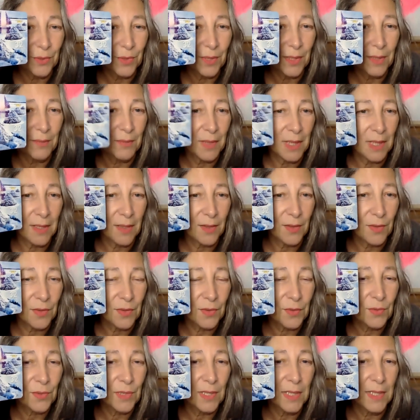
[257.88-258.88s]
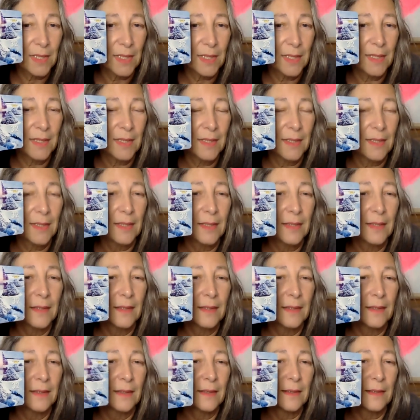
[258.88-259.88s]
1 make a 3.
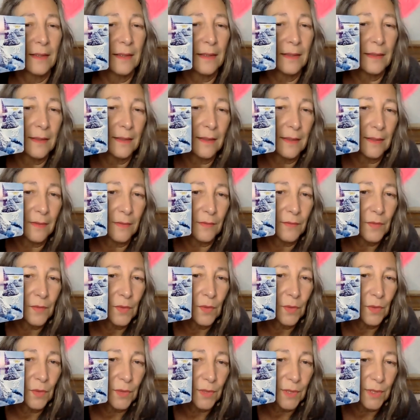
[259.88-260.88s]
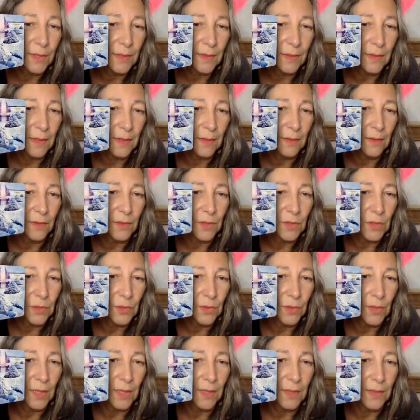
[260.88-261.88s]
And of course, then the
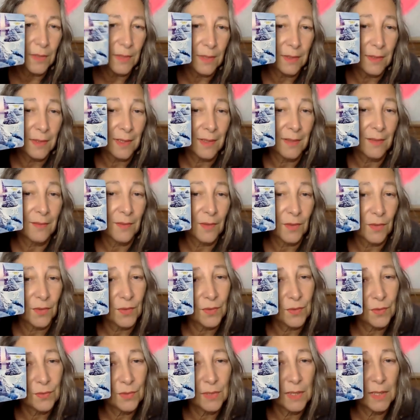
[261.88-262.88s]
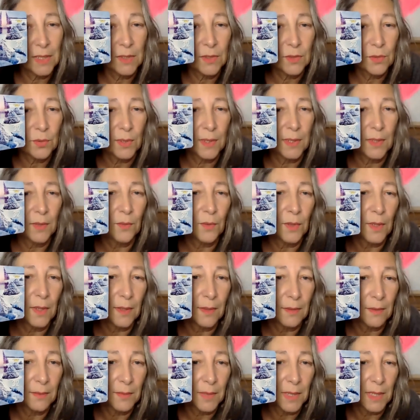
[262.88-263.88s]
2000 and the
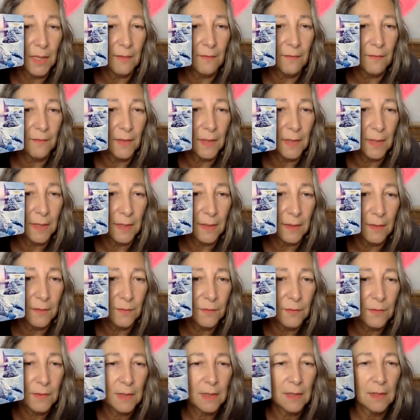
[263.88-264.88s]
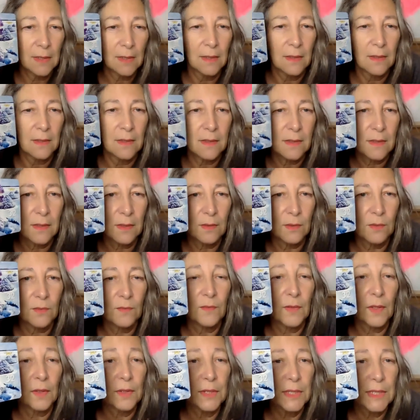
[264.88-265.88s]
321 make 5. So
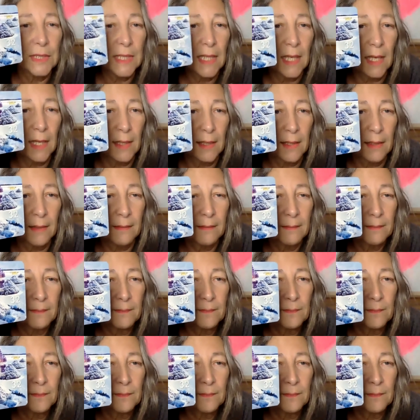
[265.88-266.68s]
very telling.